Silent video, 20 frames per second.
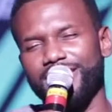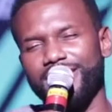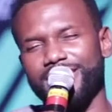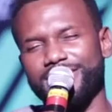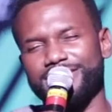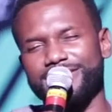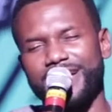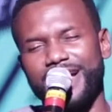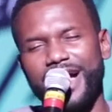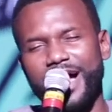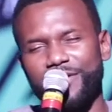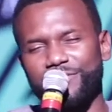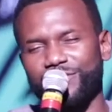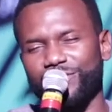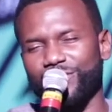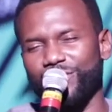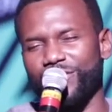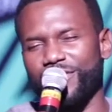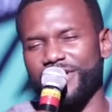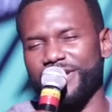atop,
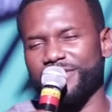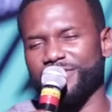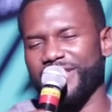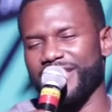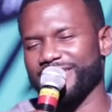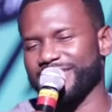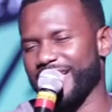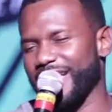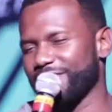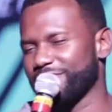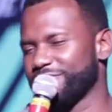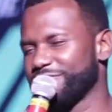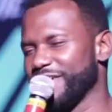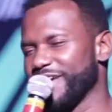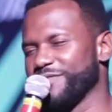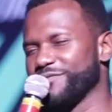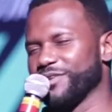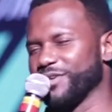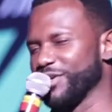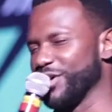Lord. Let that
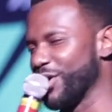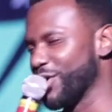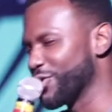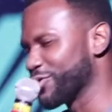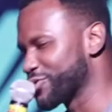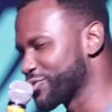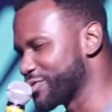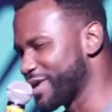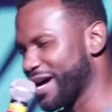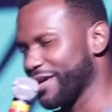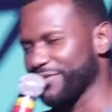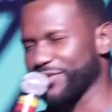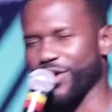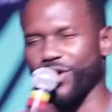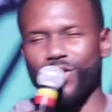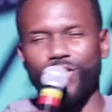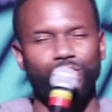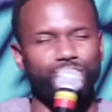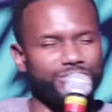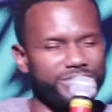favor go throughout the
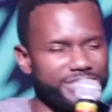whole